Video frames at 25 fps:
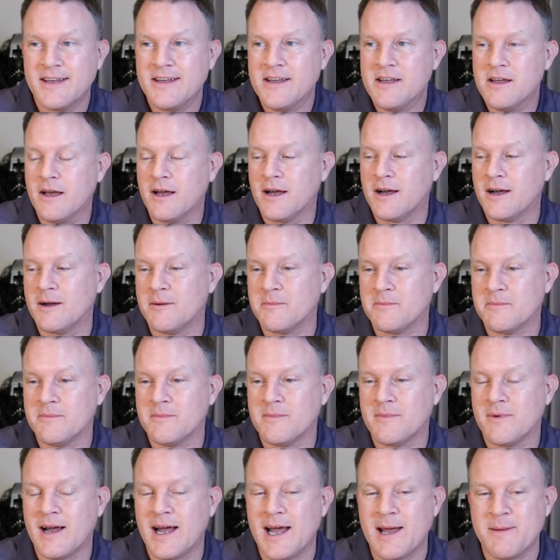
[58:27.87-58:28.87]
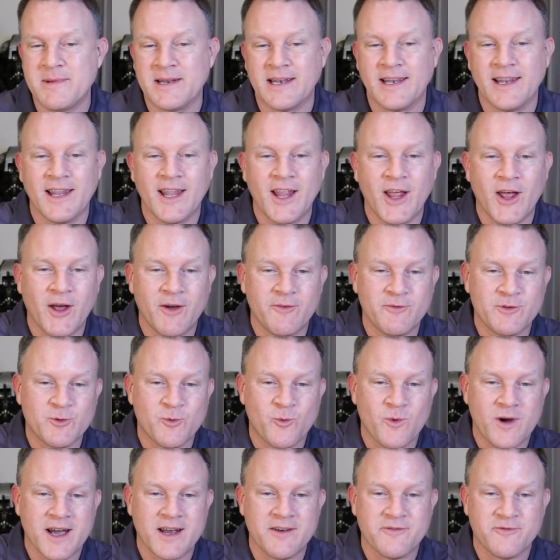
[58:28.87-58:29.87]
I'm in love with
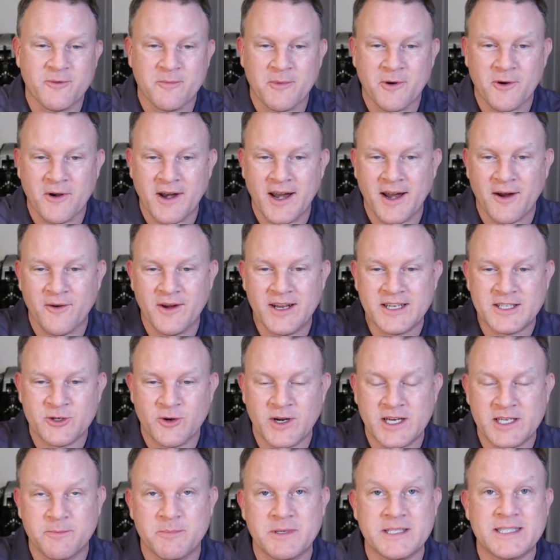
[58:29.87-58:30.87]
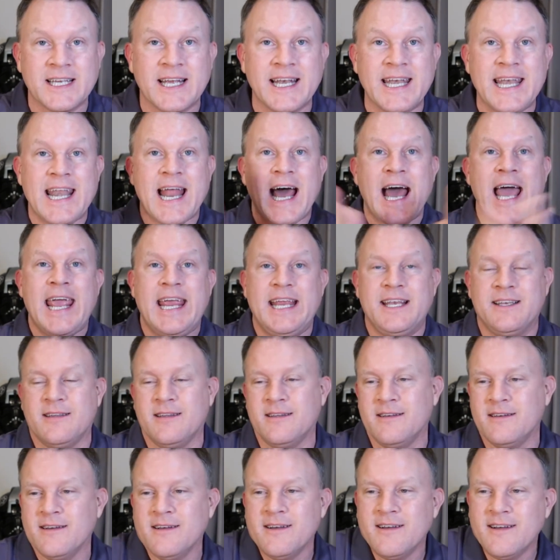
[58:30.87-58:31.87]
wine from her area. It's crazy. But tonight,
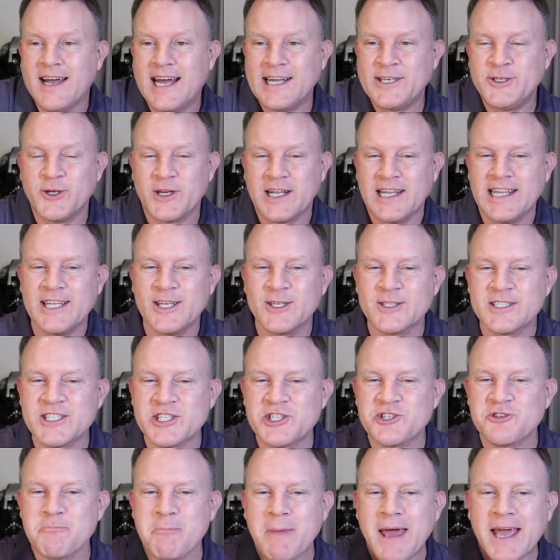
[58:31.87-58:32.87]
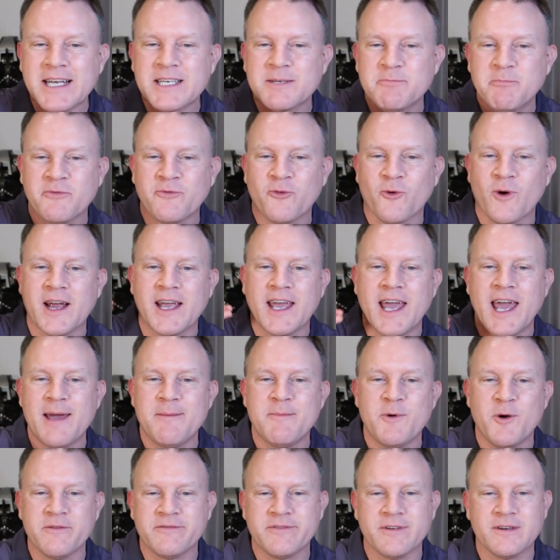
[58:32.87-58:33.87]
I took a little schmeck before I came
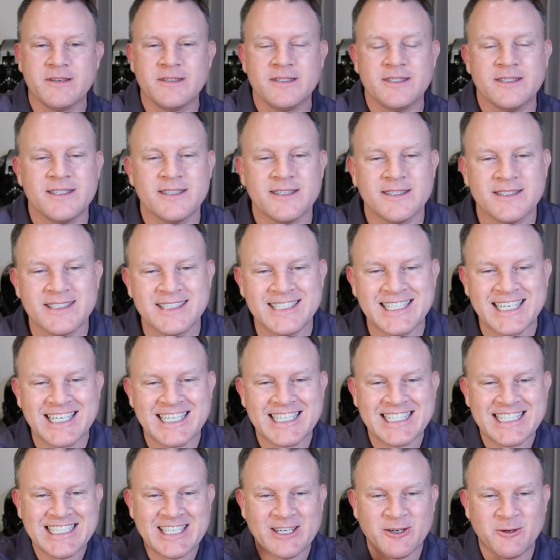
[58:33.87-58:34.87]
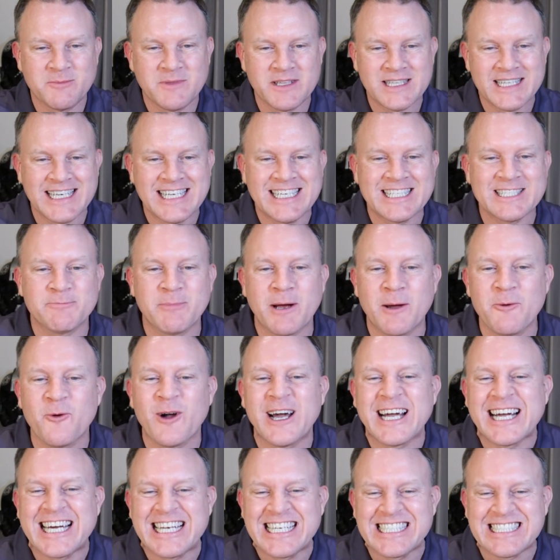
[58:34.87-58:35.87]
over, kind of calm the things. Probably why
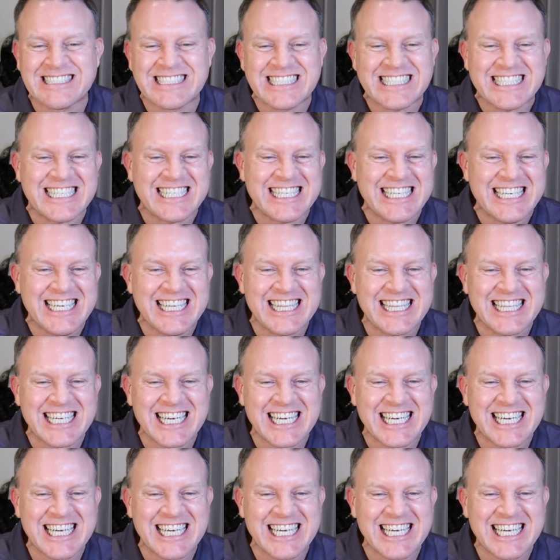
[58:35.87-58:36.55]
I got little red teeth.